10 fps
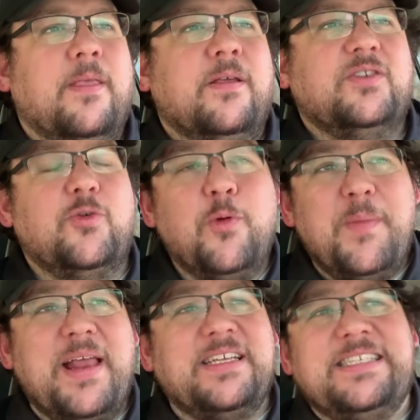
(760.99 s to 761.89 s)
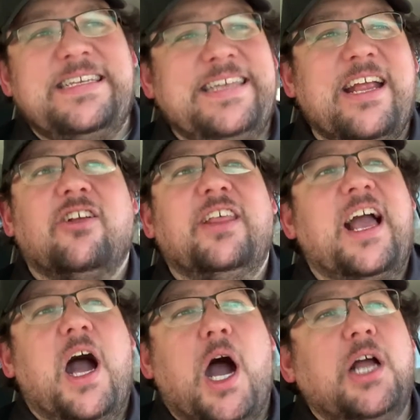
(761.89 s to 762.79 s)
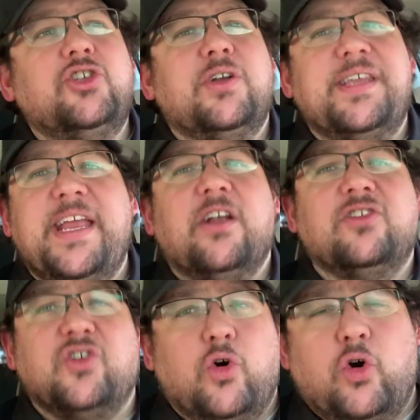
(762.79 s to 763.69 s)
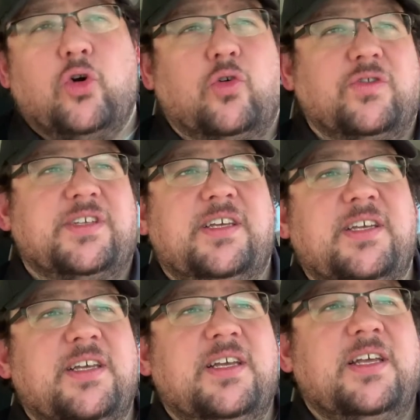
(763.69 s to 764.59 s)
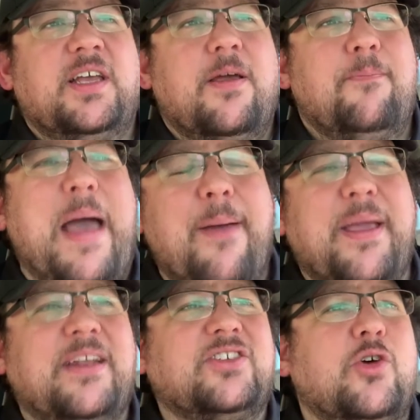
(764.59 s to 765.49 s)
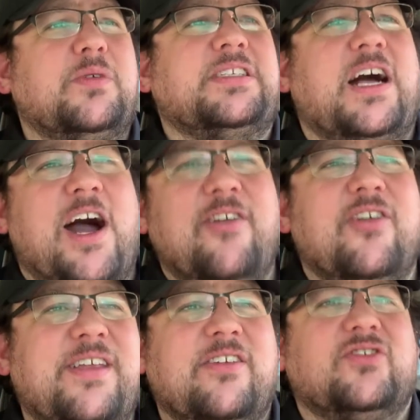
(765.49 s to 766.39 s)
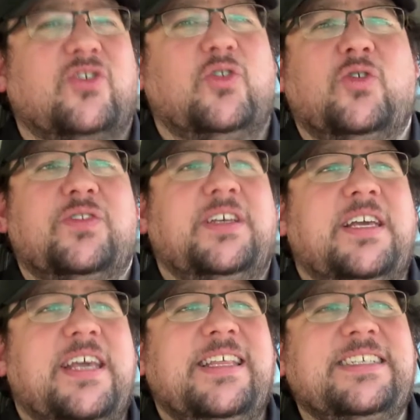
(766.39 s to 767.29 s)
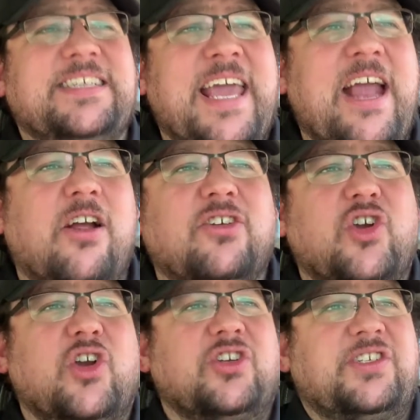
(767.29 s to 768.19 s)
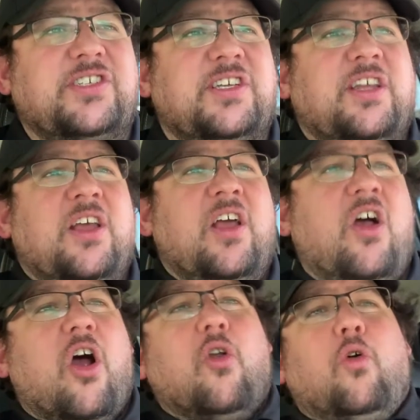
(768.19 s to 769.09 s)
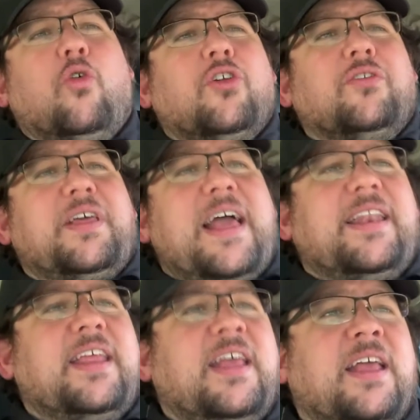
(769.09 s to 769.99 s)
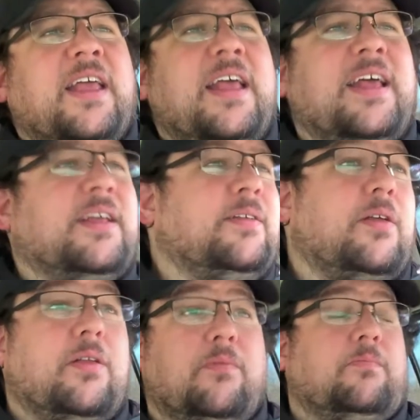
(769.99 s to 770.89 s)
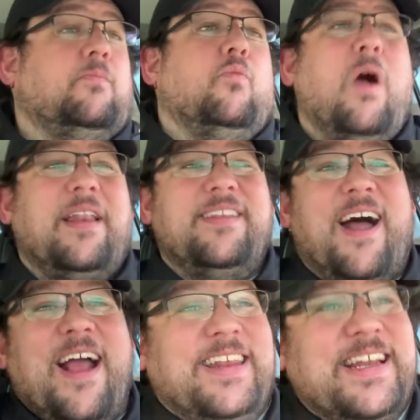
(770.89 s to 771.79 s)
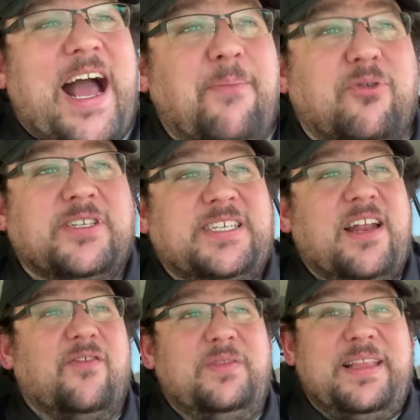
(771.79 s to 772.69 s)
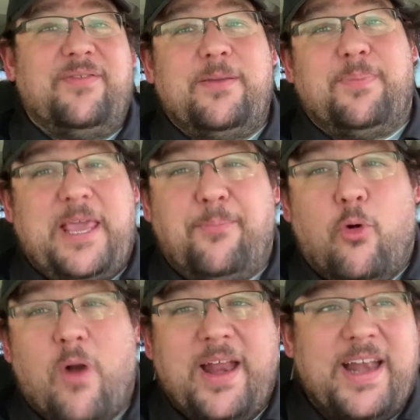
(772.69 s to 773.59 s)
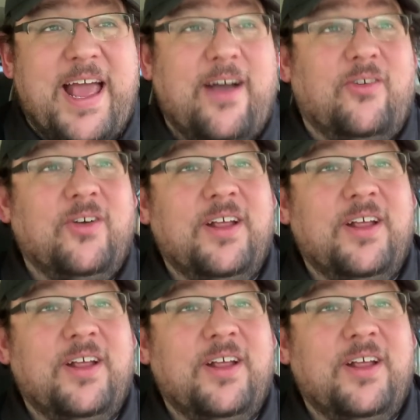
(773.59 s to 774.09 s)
Superman is nearly 100 years old. Batman is almost 100 years old. These characters are older than, 99% of living people right now?